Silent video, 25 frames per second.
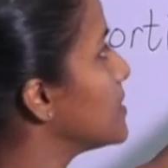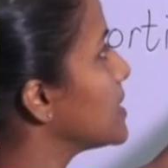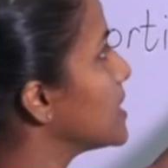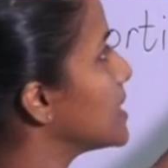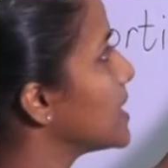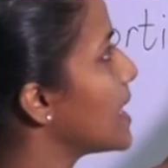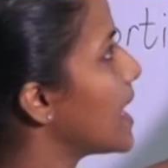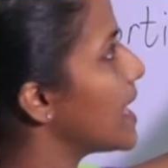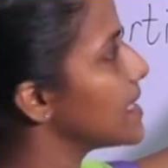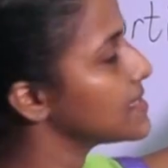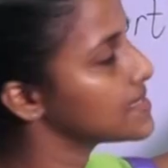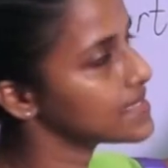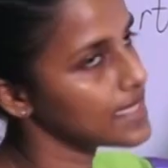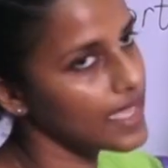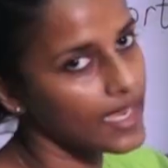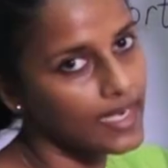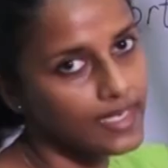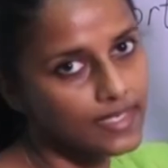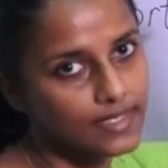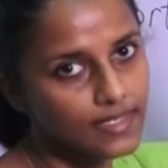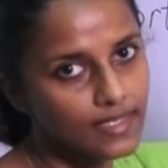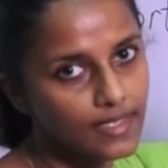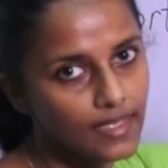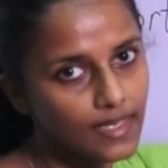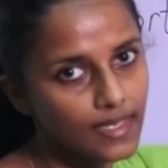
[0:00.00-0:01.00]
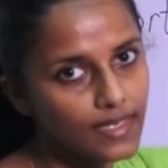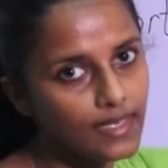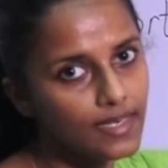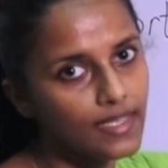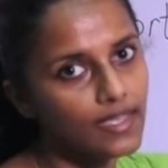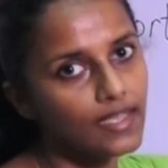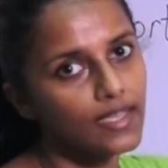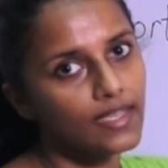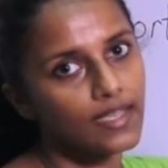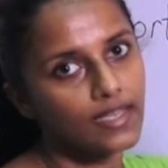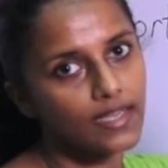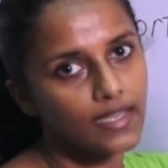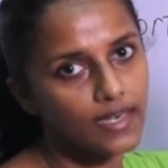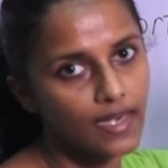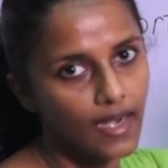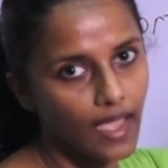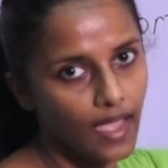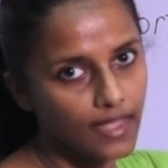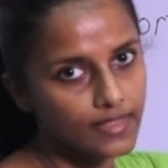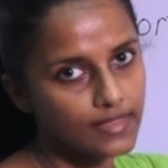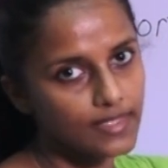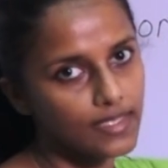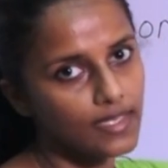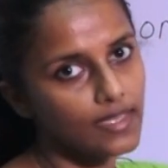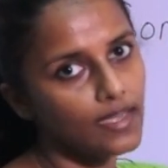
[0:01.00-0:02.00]
He has entered
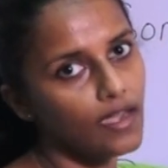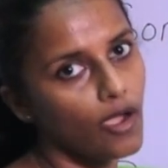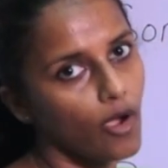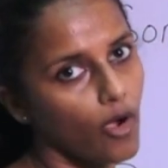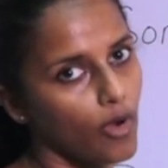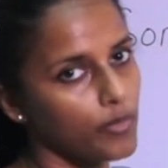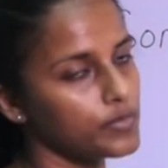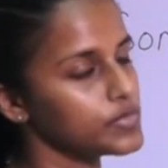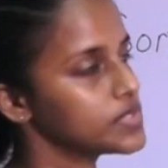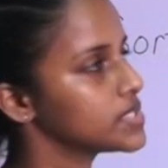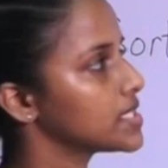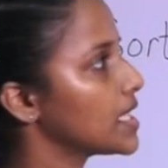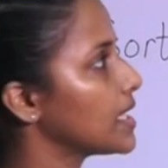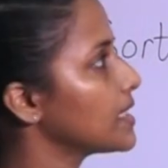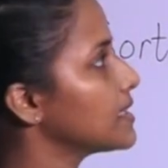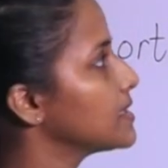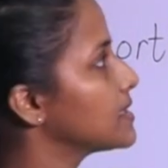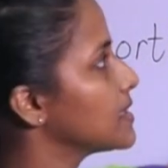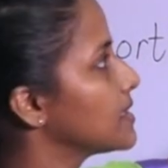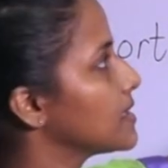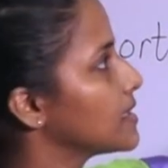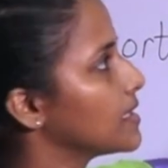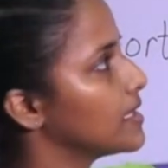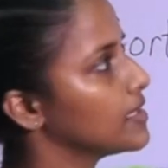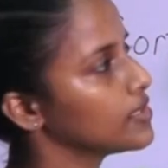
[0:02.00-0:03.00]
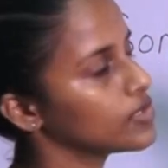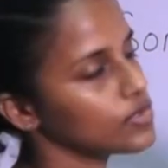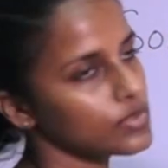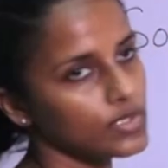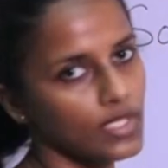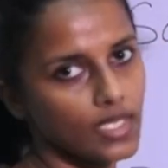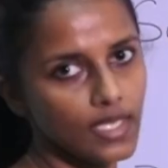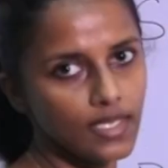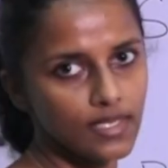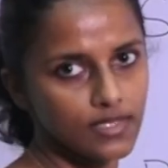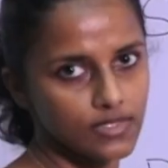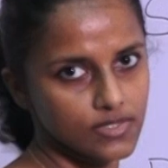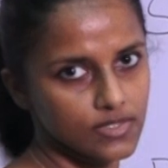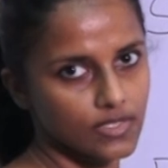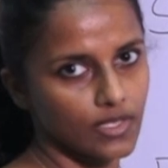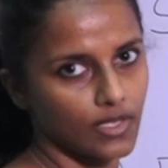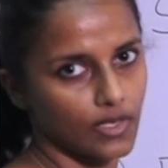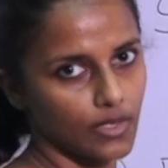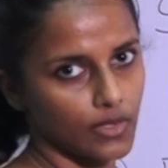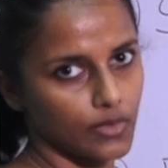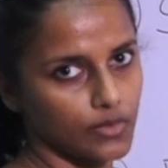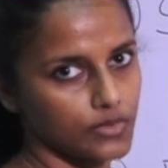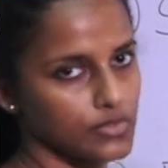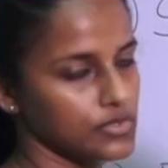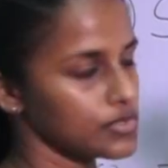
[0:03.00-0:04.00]
another object into the
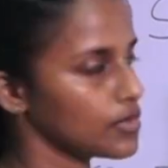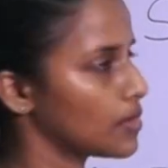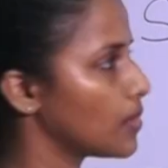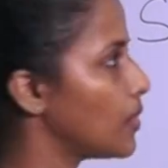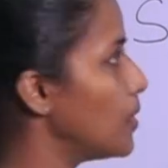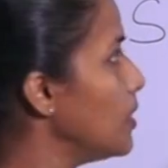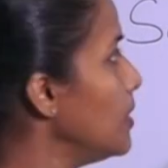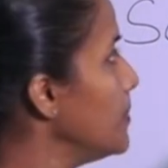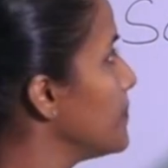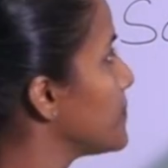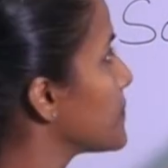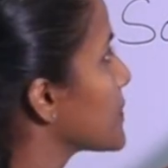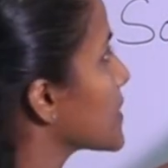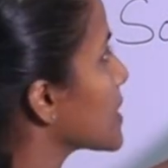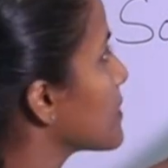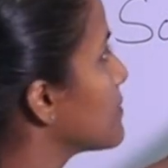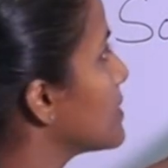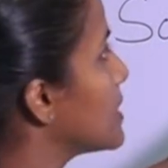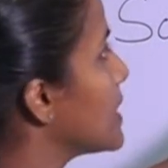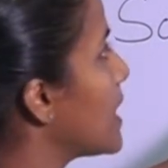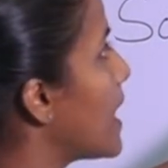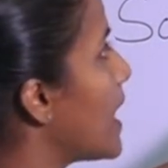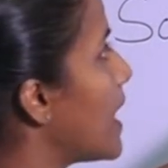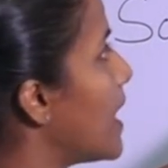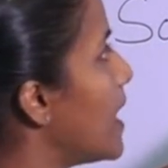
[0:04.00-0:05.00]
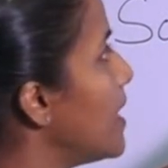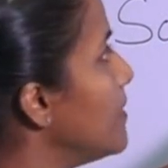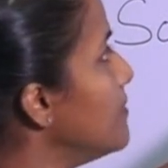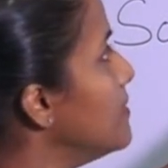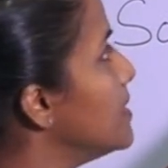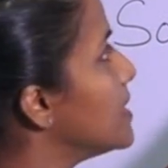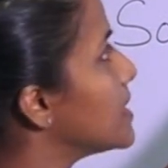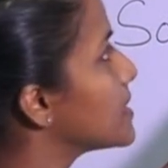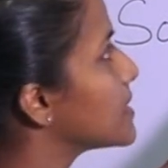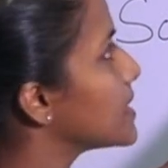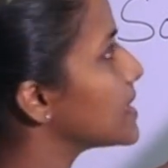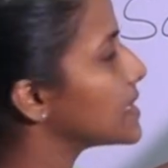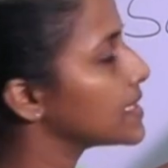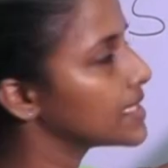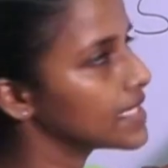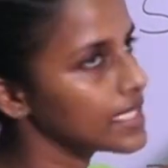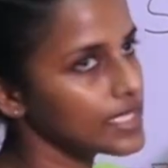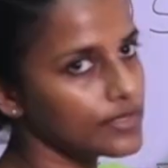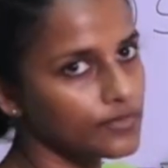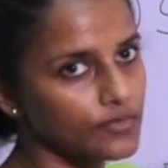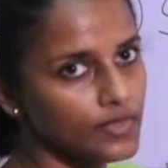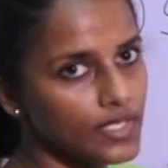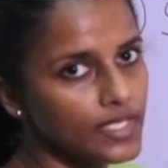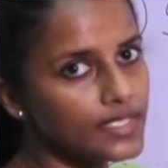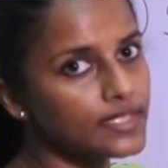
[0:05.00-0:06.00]
serrure. So, we have written it
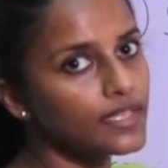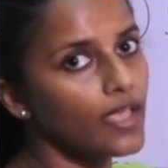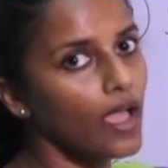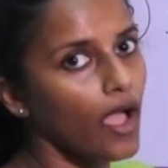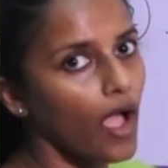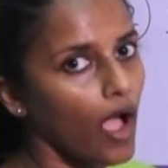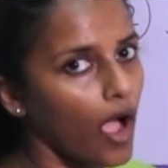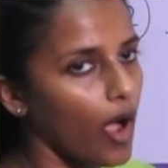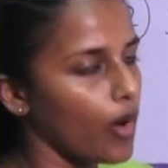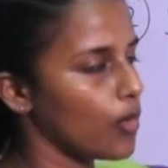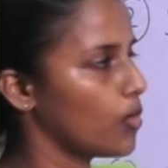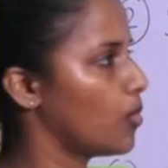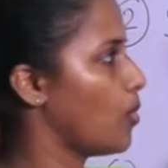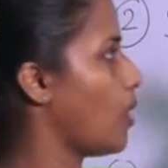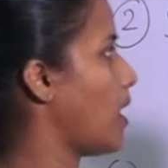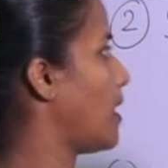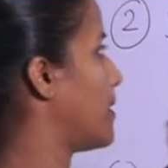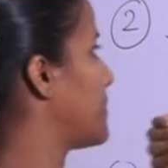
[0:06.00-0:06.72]
with avoir.